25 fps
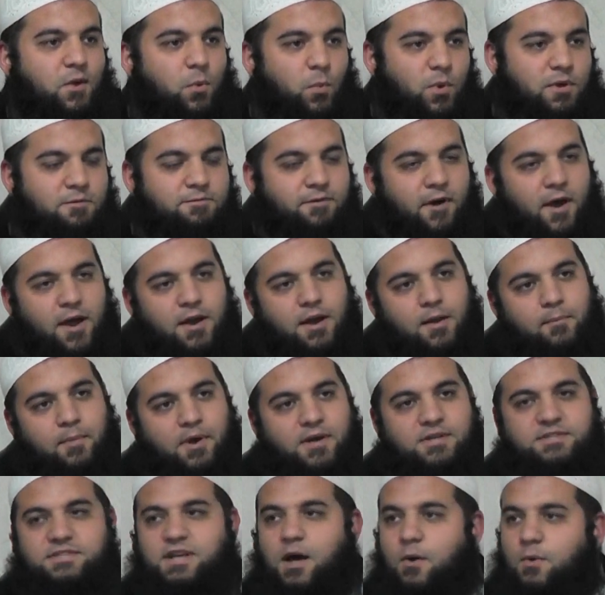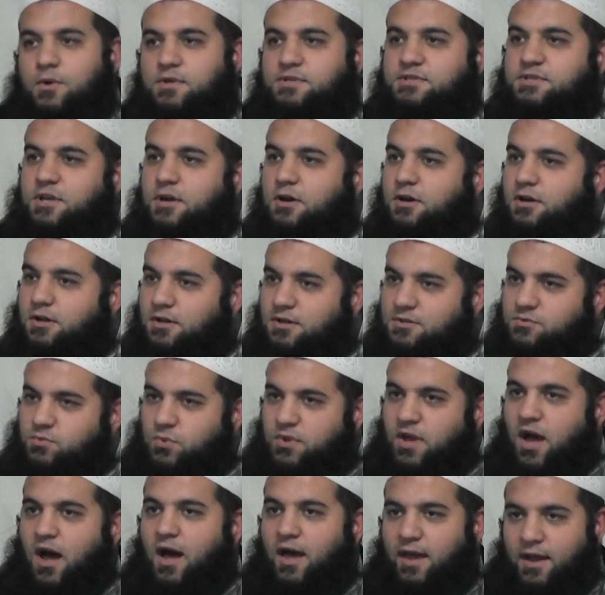We find amongst our circles
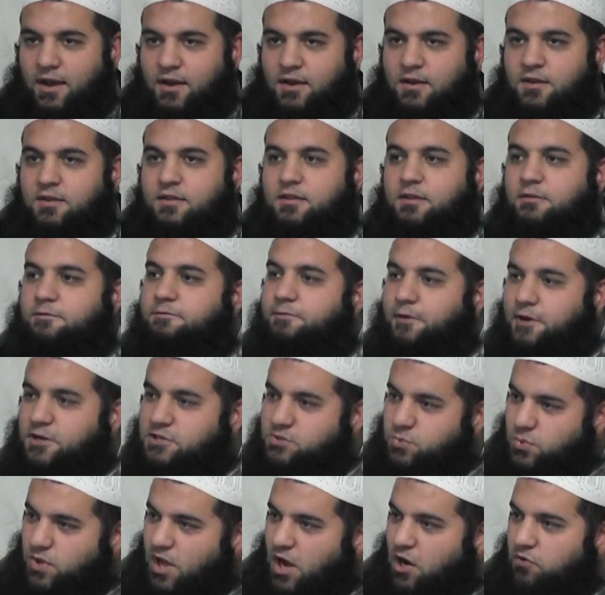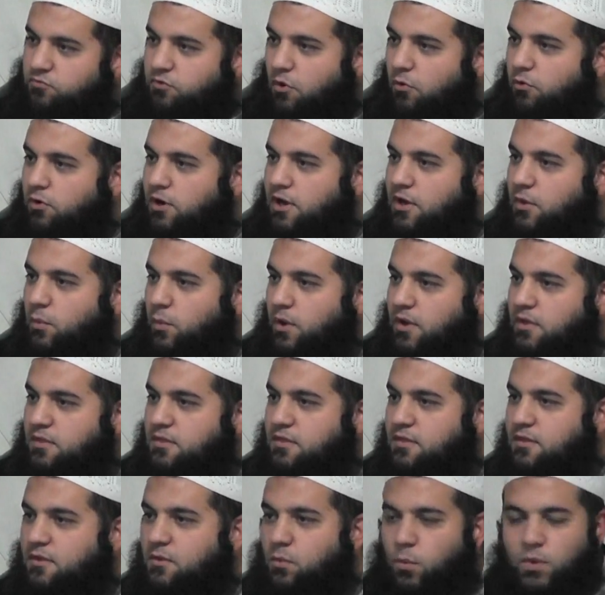we are in, the friends we are rolling
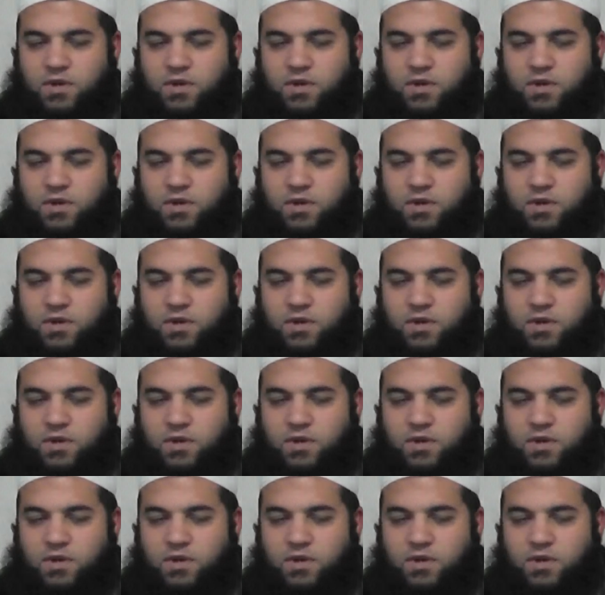with,